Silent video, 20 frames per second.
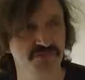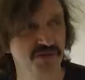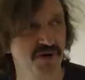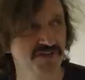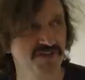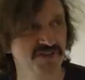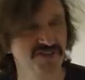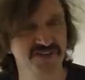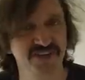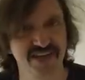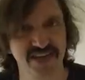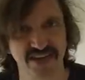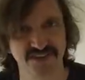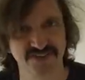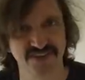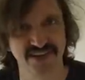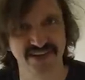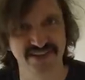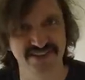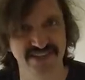approaches
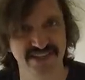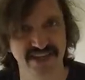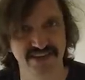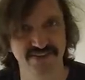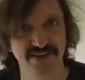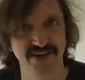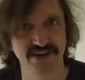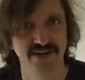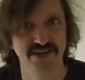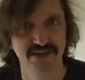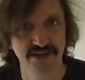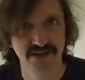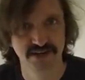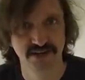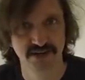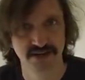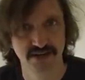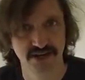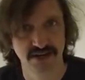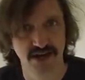teenage years to give her
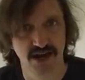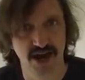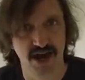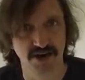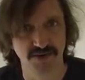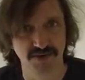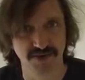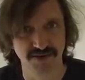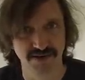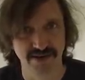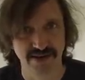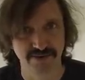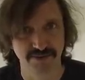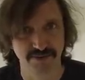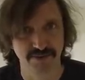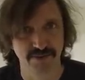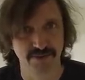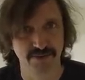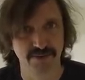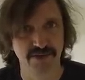her own
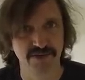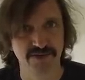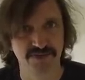little